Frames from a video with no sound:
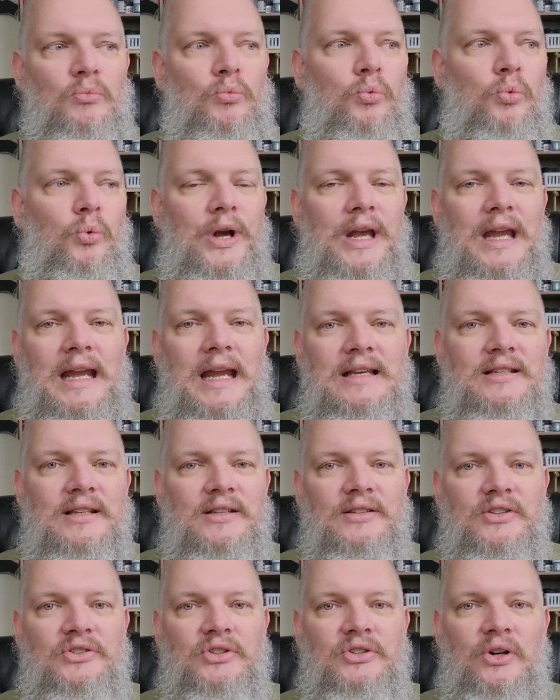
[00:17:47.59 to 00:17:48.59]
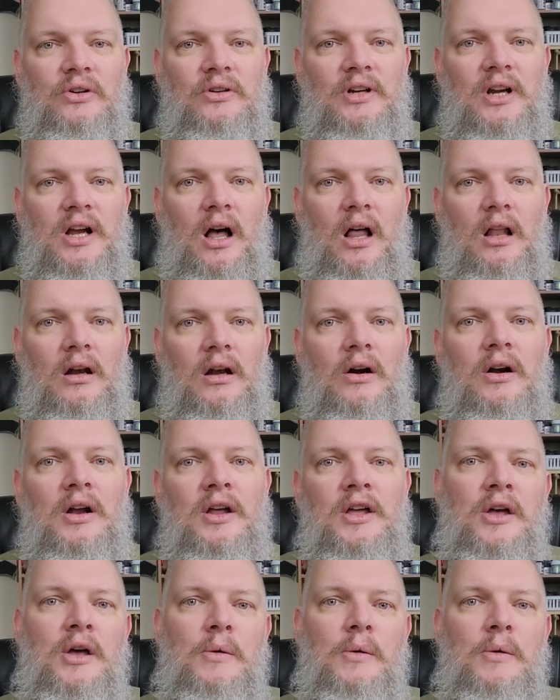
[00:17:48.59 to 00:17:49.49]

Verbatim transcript: reads as a certain color,